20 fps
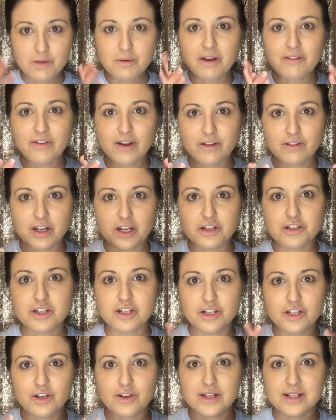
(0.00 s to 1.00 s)
my
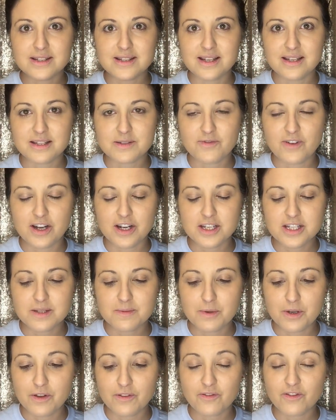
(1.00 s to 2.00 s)
foundation, and you can see it's very
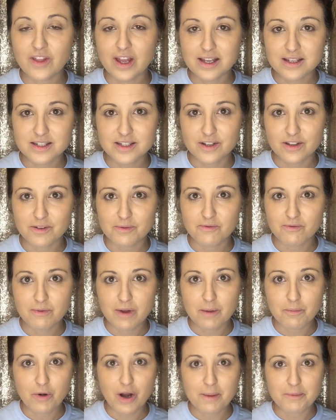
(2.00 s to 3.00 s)
smooth thanks to the
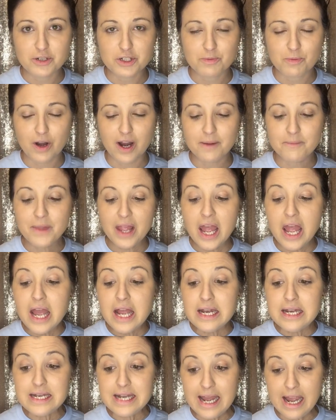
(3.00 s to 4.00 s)
primer spray.
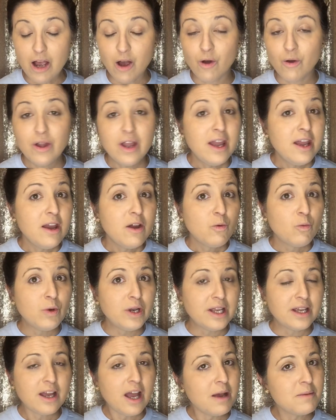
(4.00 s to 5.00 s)
Now,
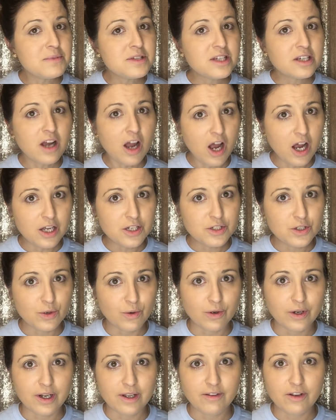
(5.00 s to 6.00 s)
when it comes to
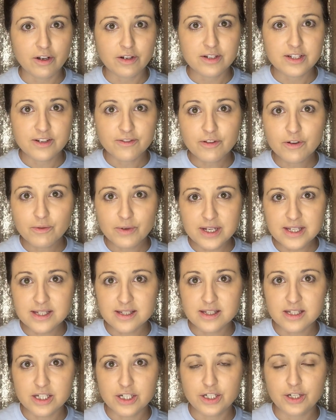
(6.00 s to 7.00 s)
contouring, there are different
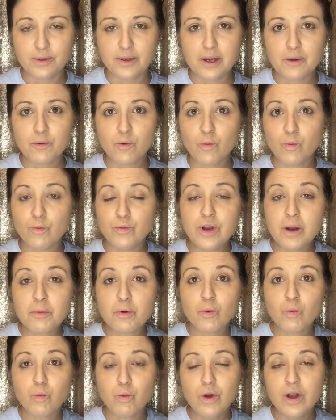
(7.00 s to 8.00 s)
reasons to do it.
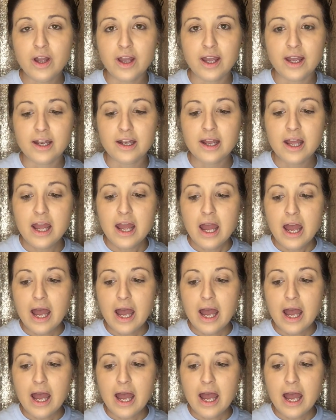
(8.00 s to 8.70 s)
Number one,